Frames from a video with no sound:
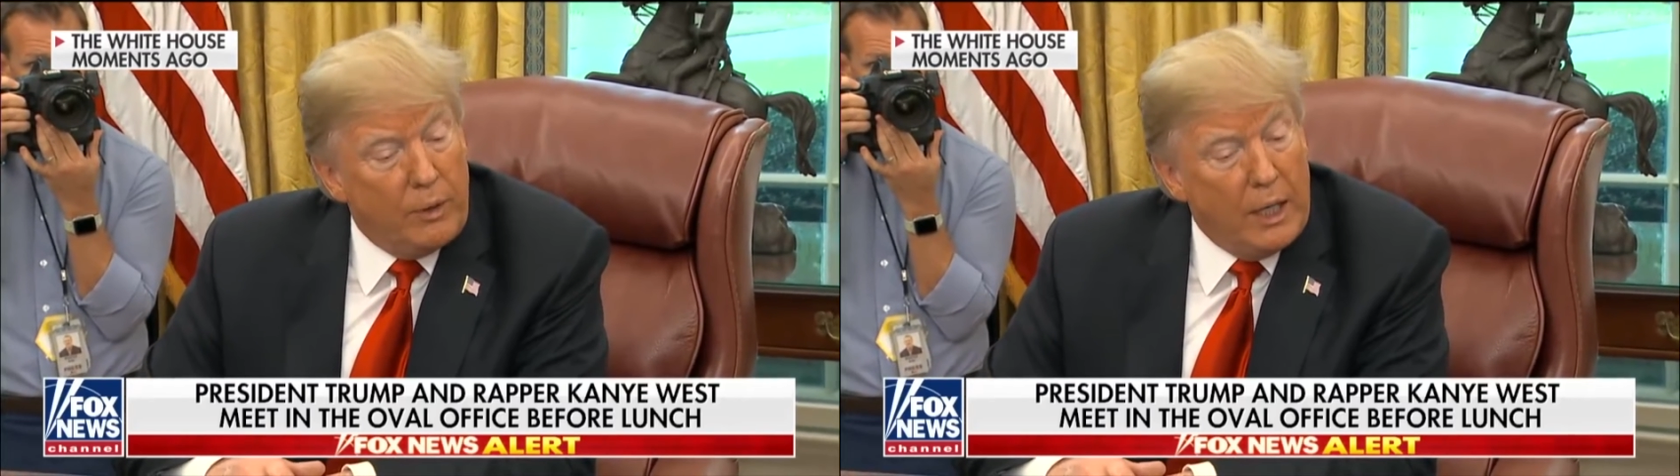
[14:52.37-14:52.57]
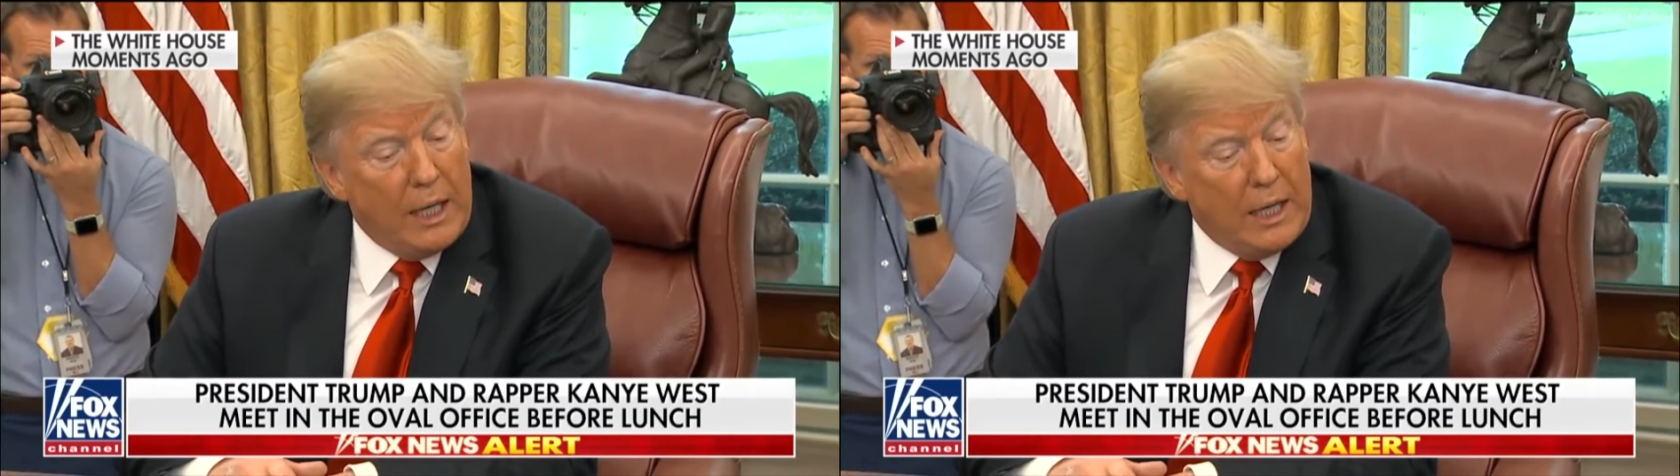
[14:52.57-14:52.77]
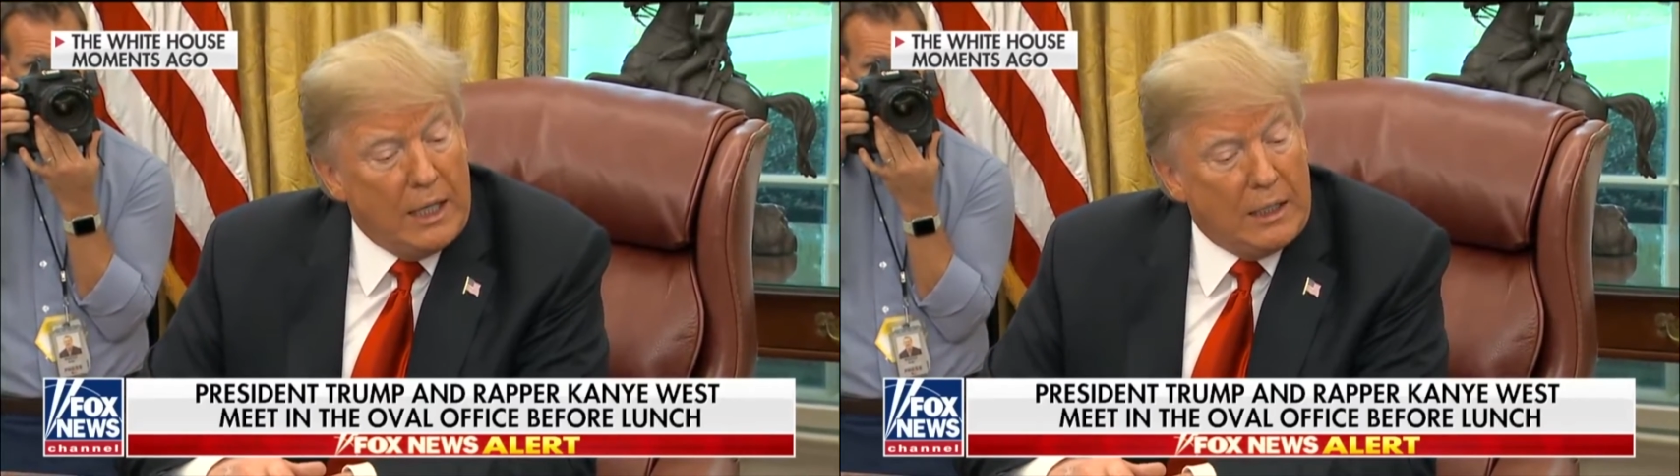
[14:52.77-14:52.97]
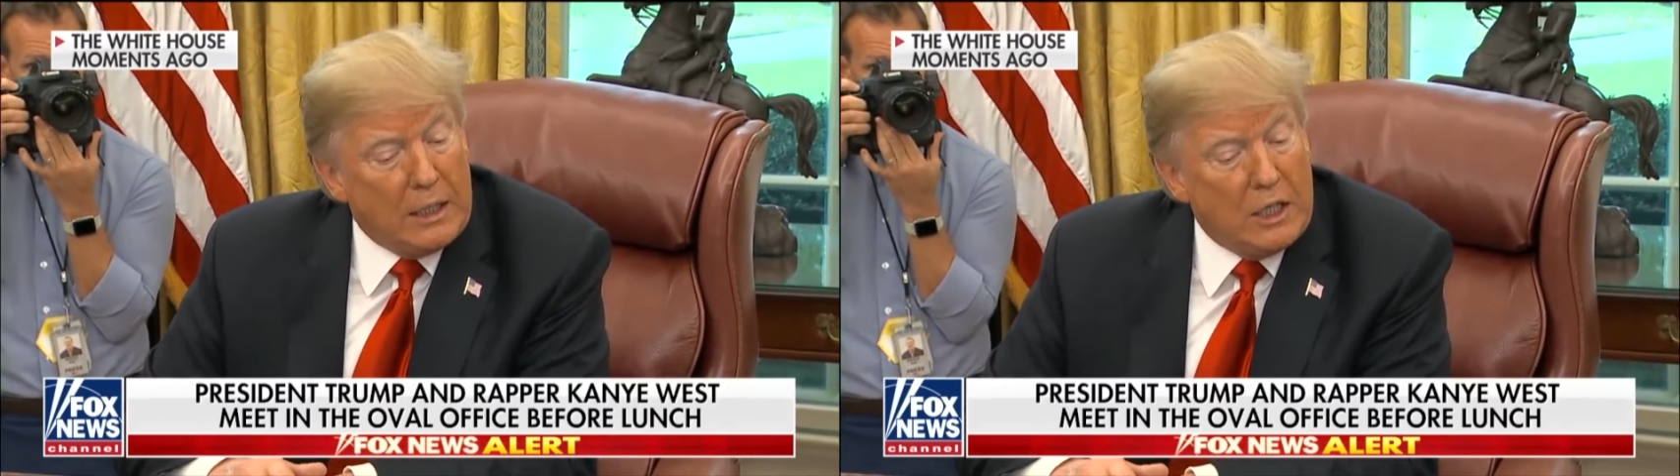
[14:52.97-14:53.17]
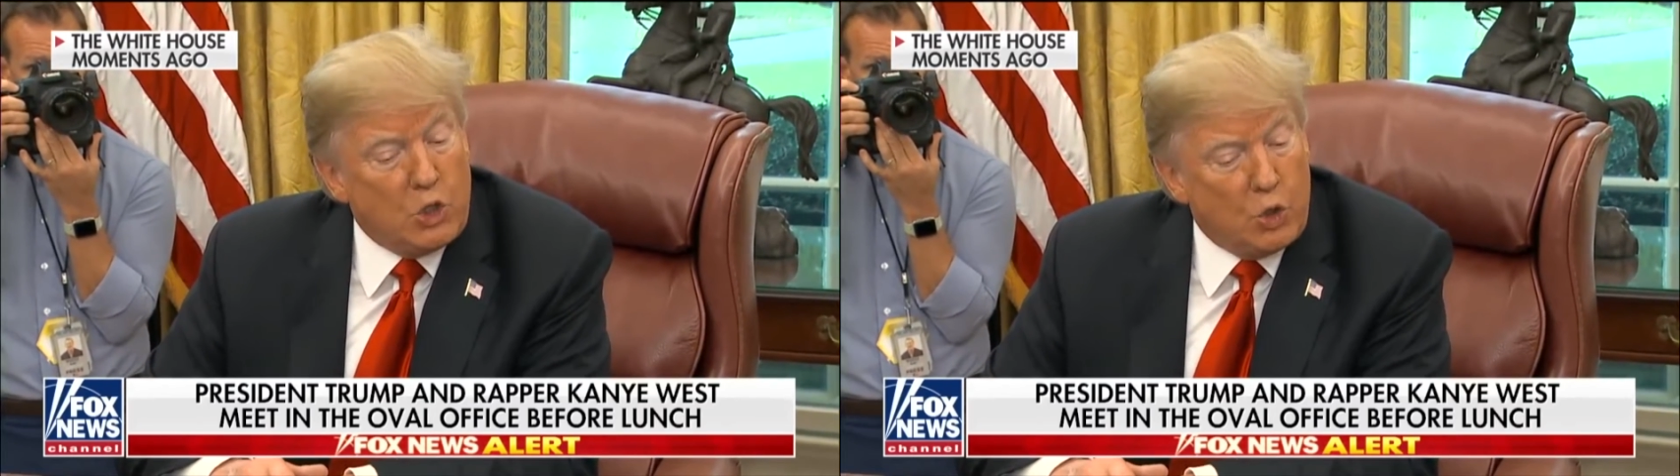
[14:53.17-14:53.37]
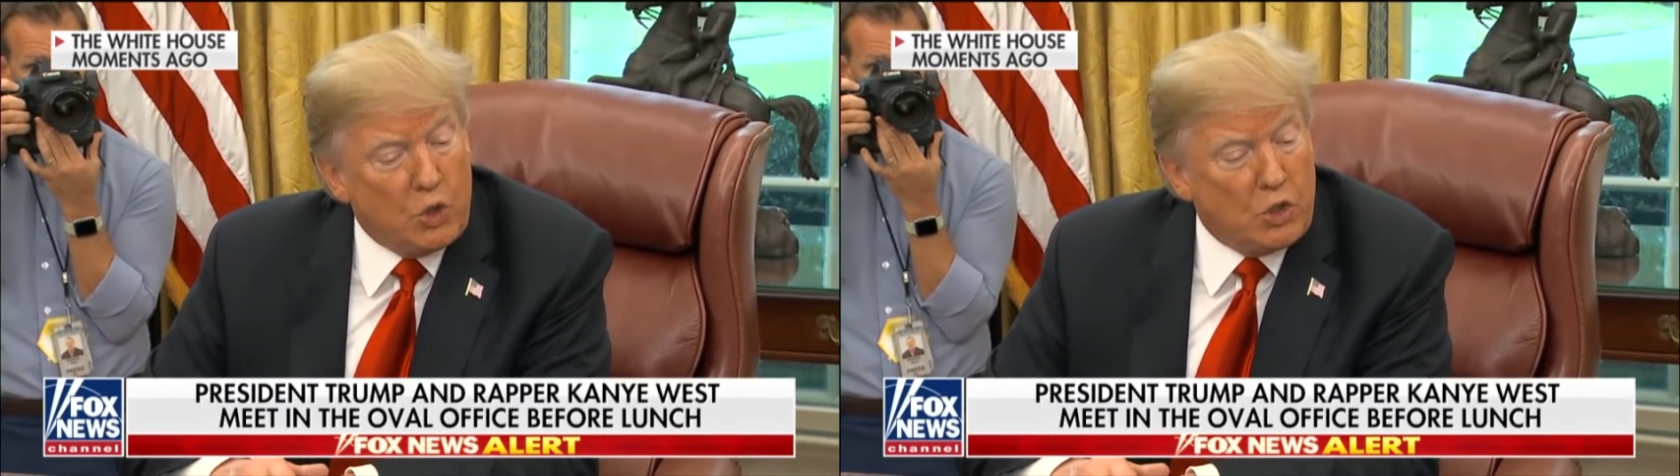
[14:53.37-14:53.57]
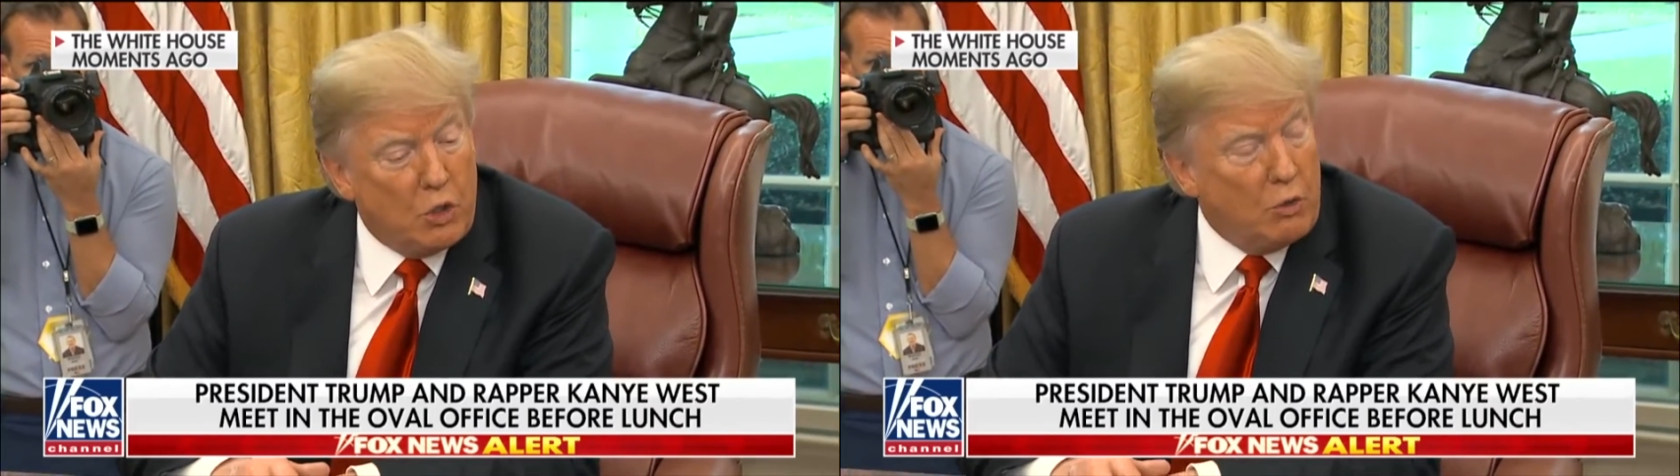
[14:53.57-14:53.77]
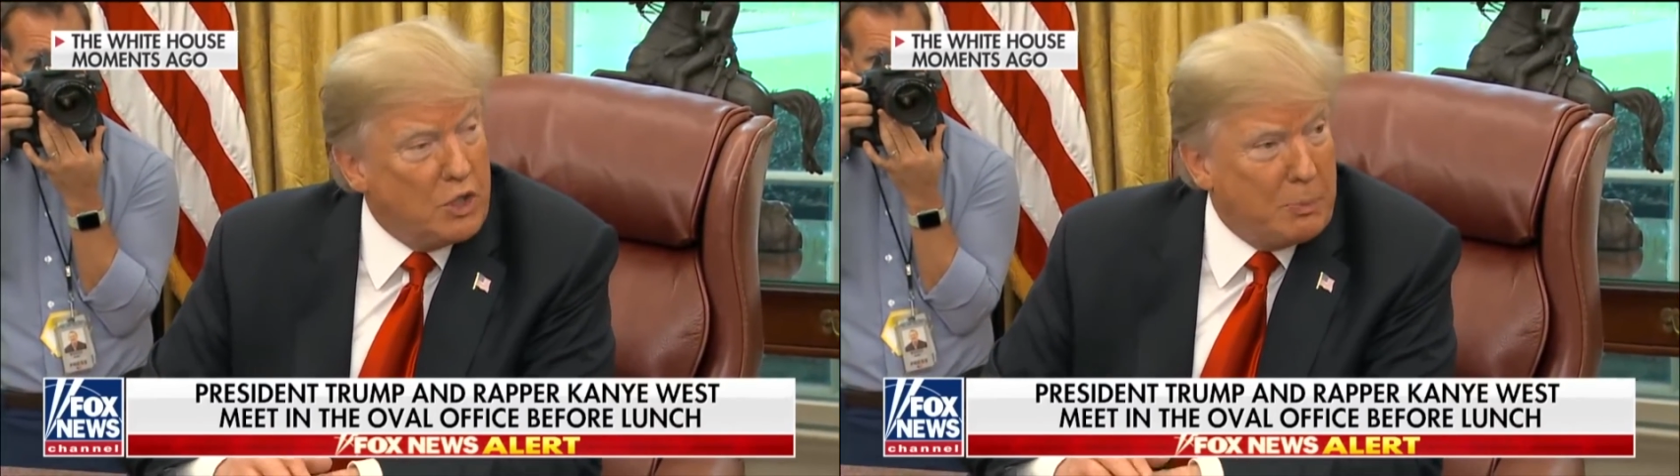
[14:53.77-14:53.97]
And it's
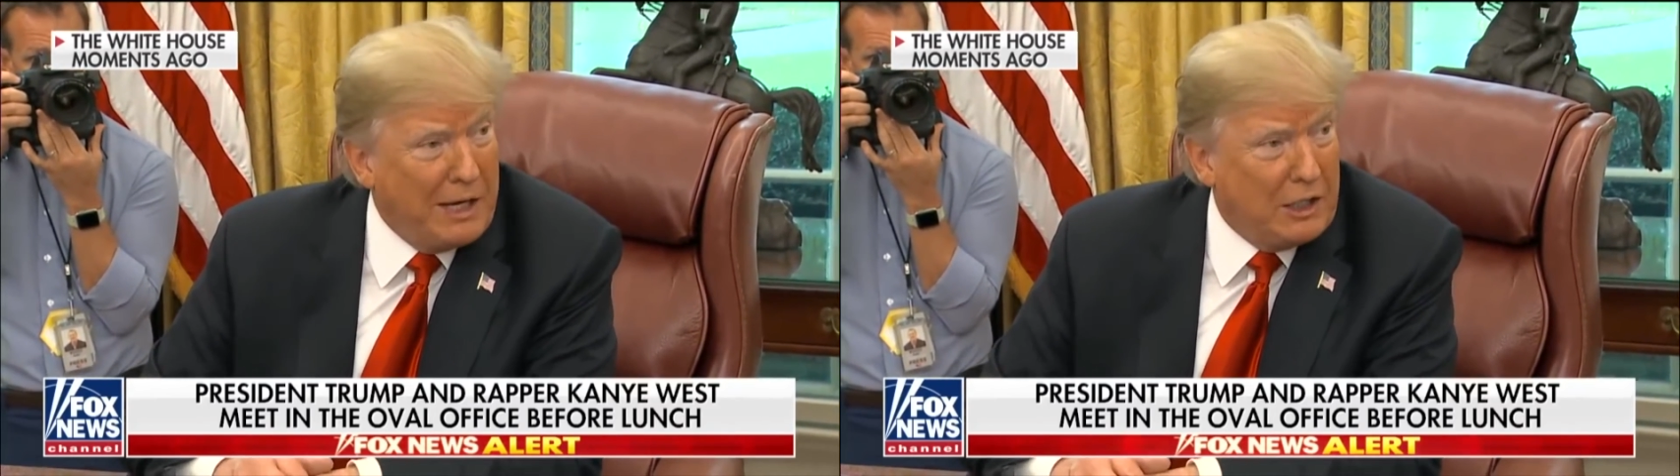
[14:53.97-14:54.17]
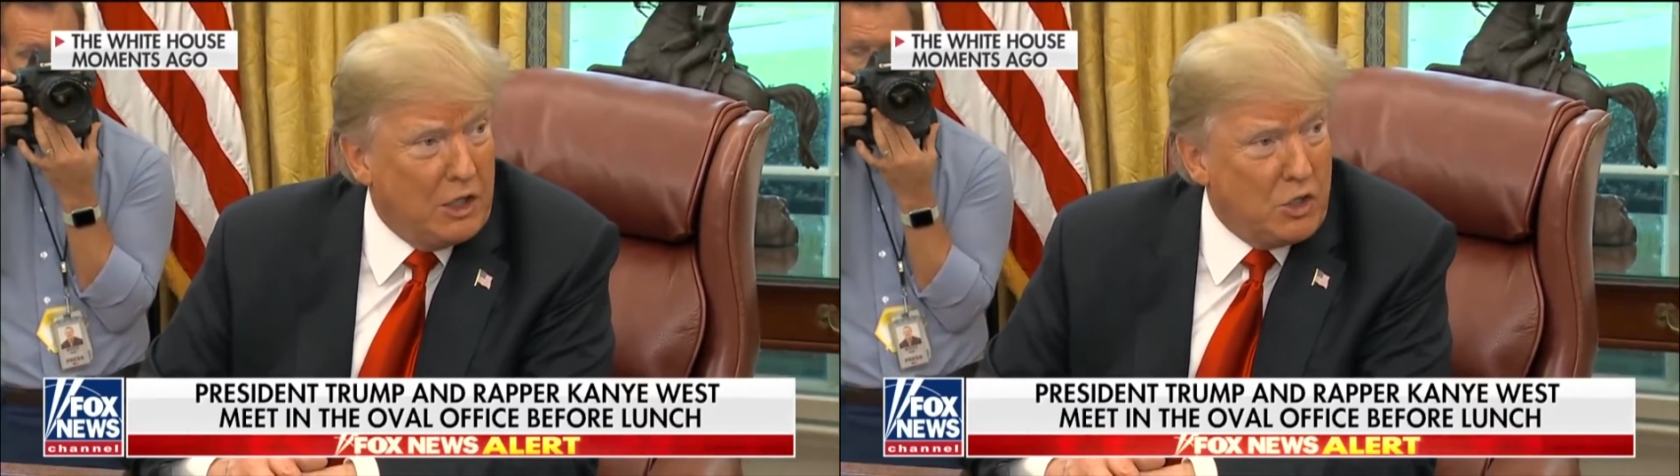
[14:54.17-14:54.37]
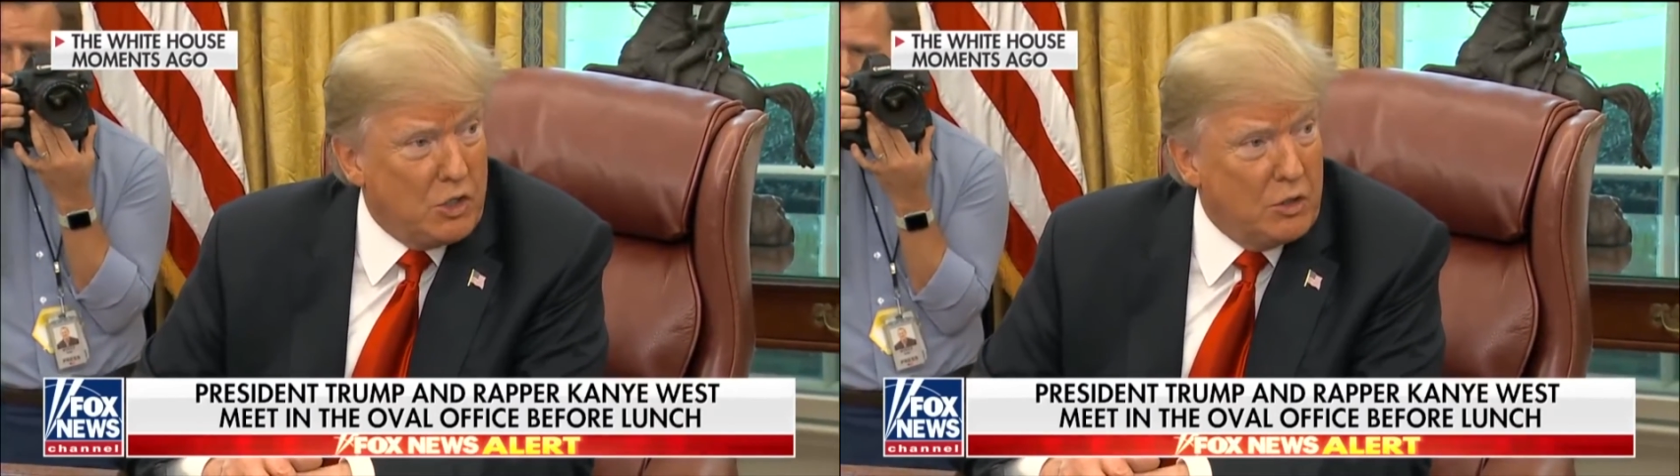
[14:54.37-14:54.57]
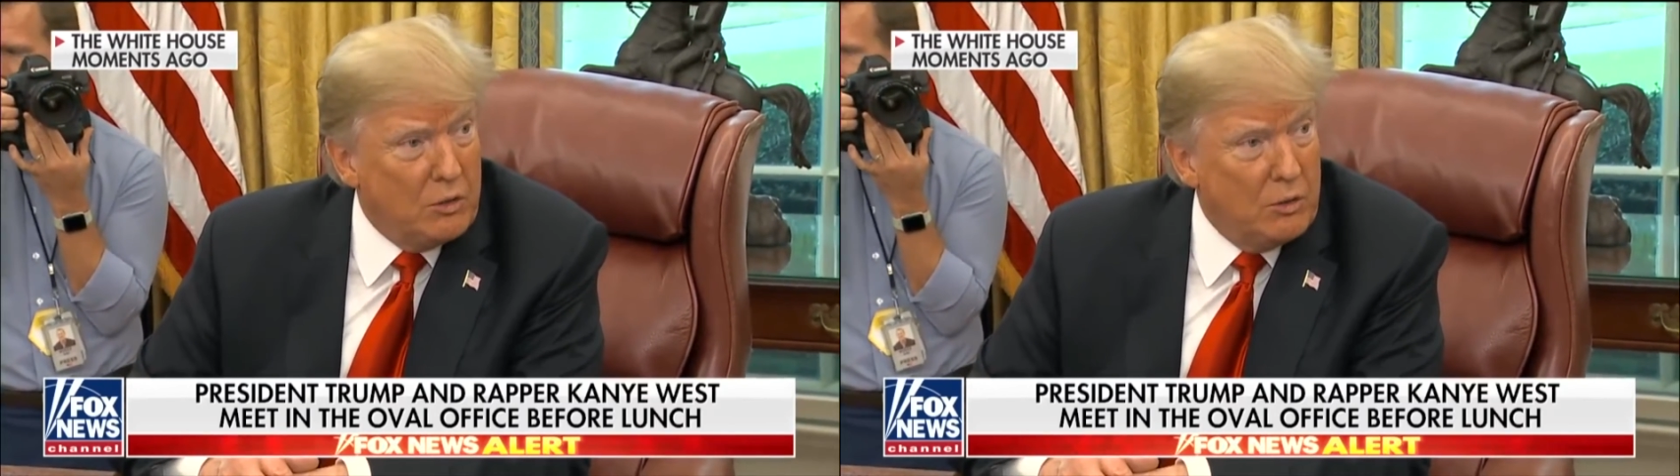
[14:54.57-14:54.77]
also a respect issue.